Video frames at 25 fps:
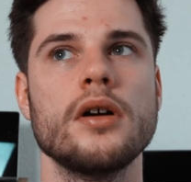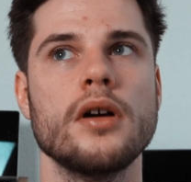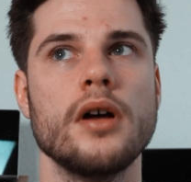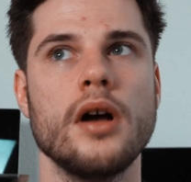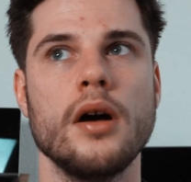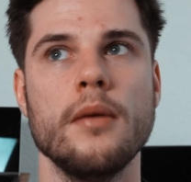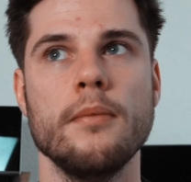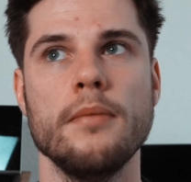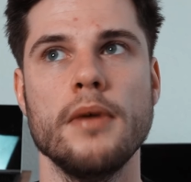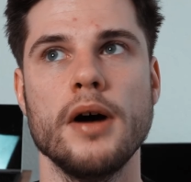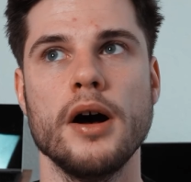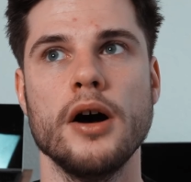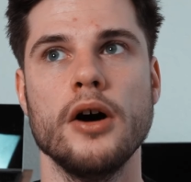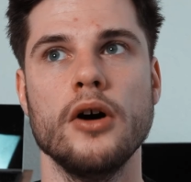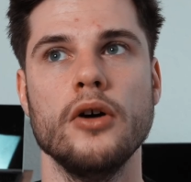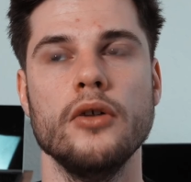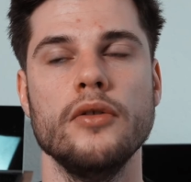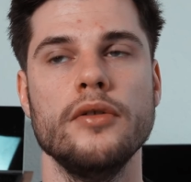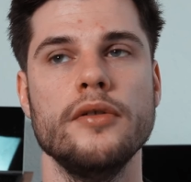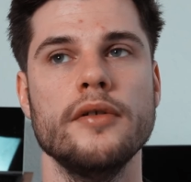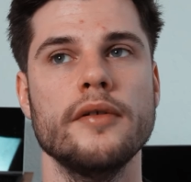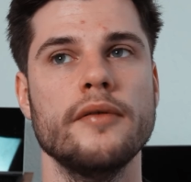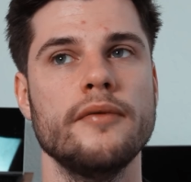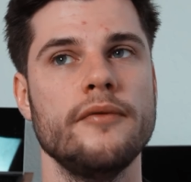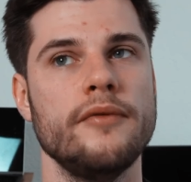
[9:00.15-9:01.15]

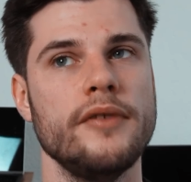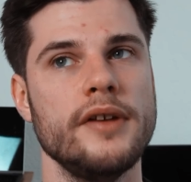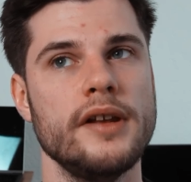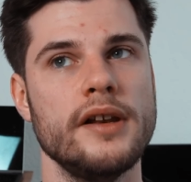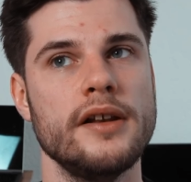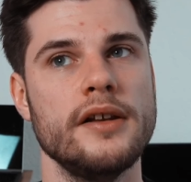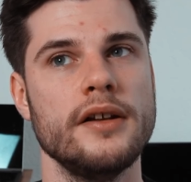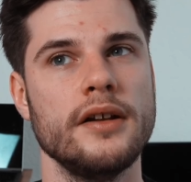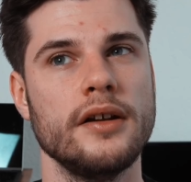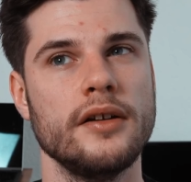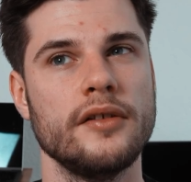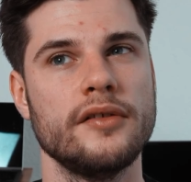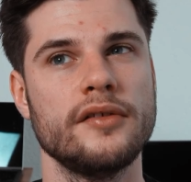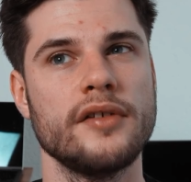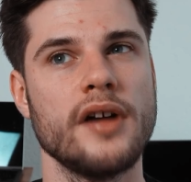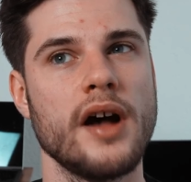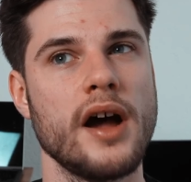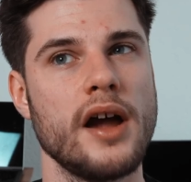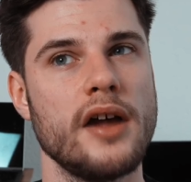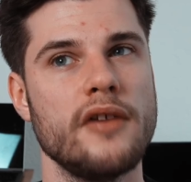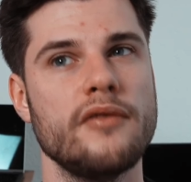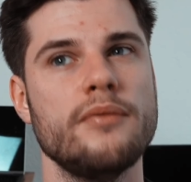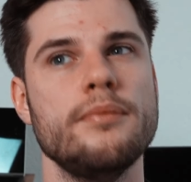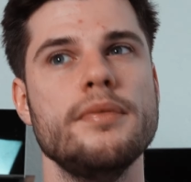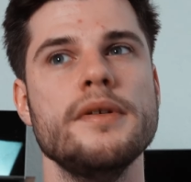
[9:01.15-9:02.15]
about the feelings
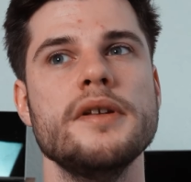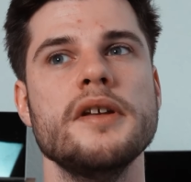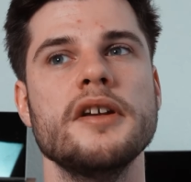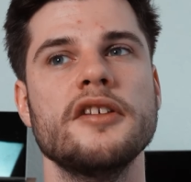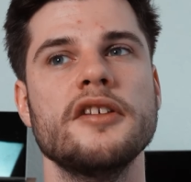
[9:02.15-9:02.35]
I've been